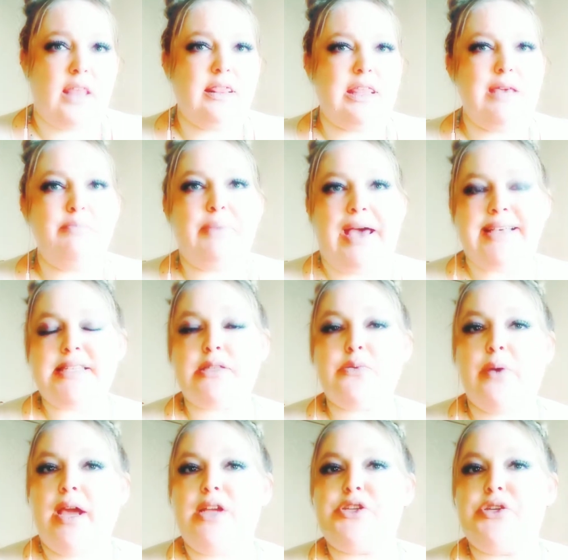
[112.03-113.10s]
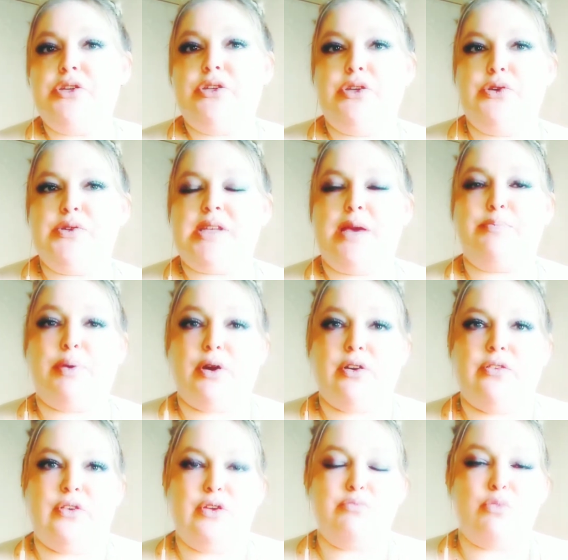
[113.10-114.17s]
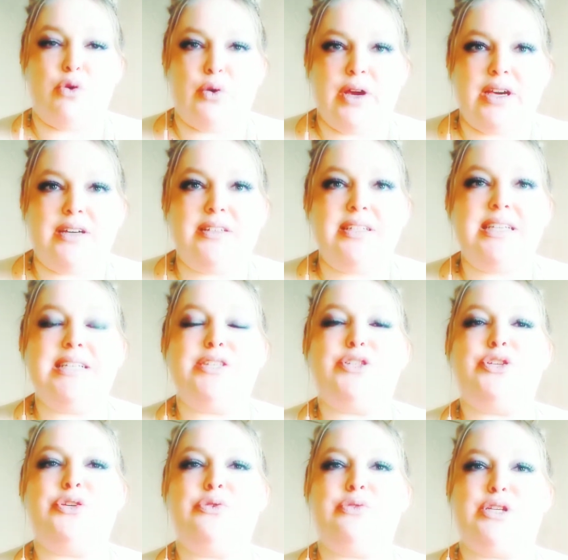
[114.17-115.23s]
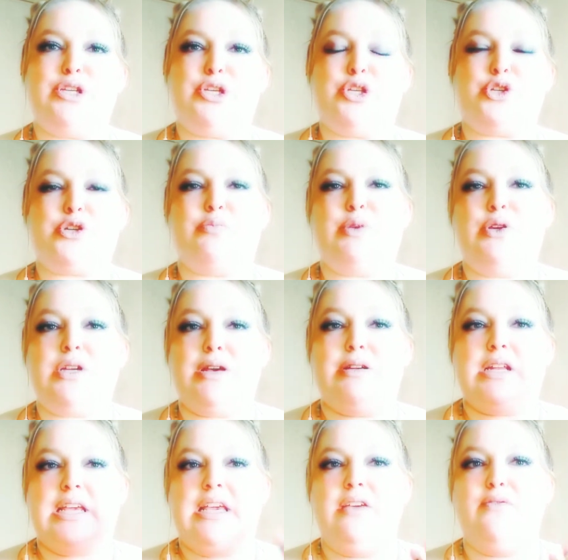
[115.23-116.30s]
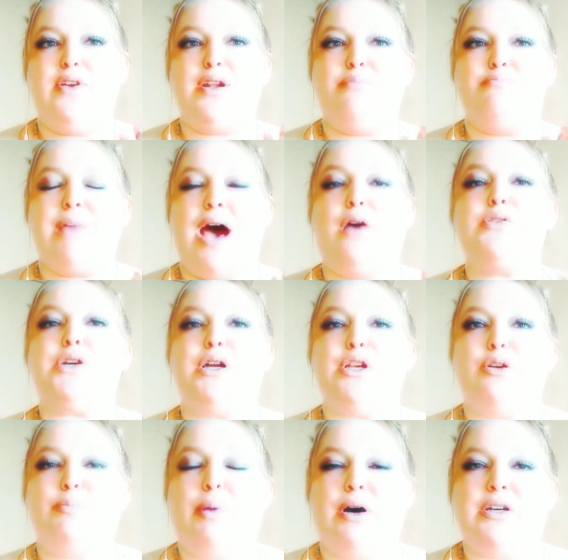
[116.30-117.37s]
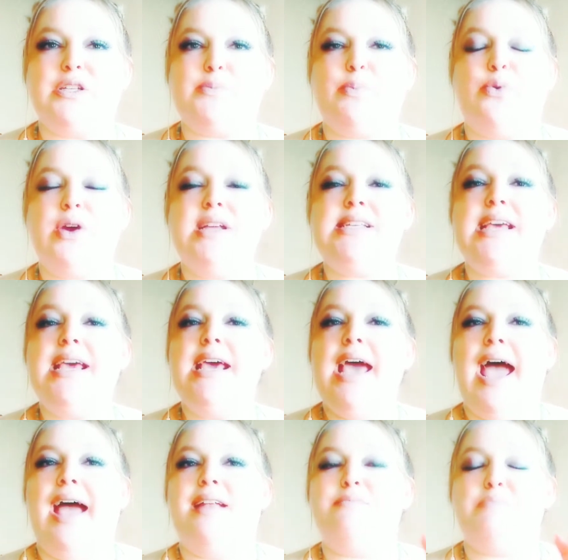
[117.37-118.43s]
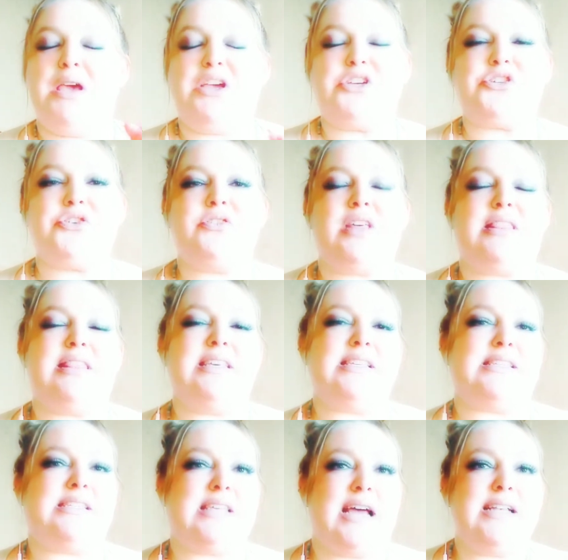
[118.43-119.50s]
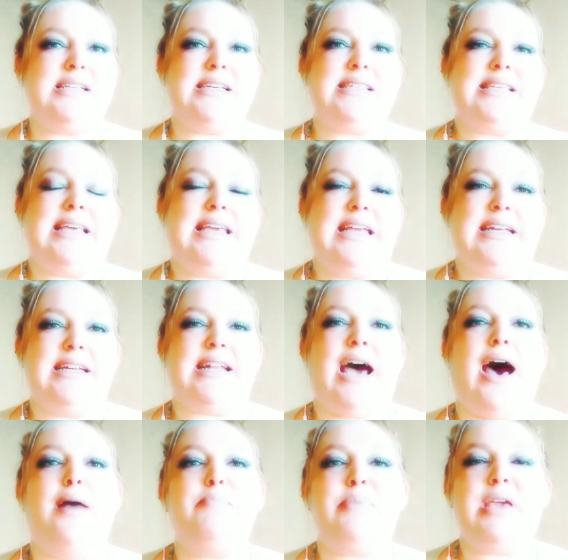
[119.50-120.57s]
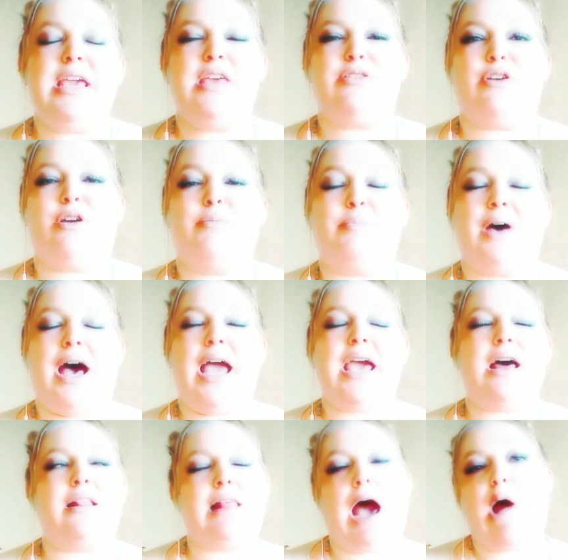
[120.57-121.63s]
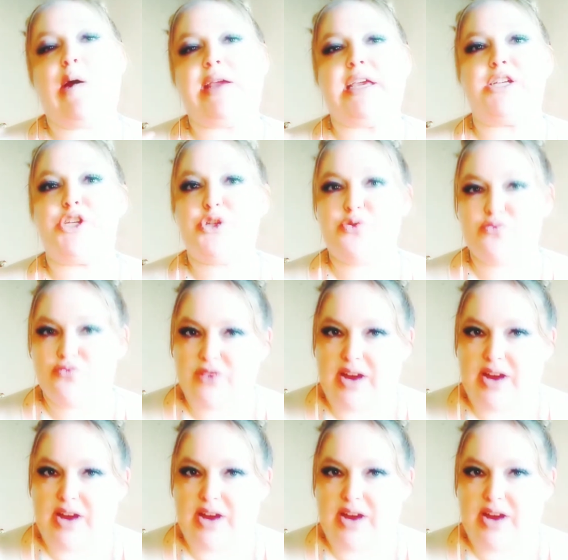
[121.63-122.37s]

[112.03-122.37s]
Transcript: The best way to use a perfume oil is to distribute an even amount on your pulse point and make sure that the scent is heated up, either by allowing it to